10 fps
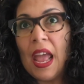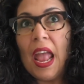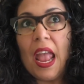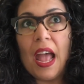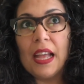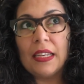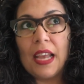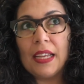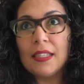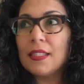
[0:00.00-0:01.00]
And
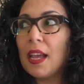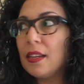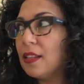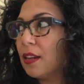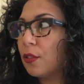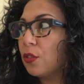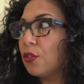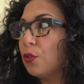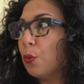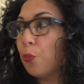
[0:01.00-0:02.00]
I decided that
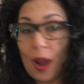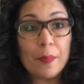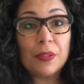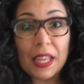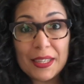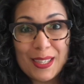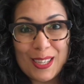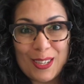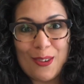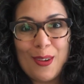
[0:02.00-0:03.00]
the right place
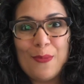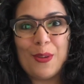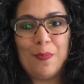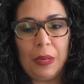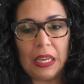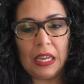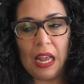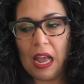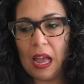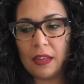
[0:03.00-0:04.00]
to do it would be
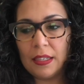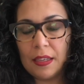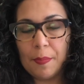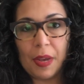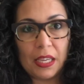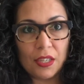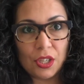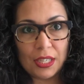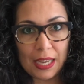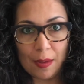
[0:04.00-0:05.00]
at my
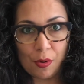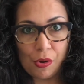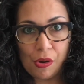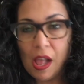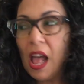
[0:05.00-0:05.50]
kitchen table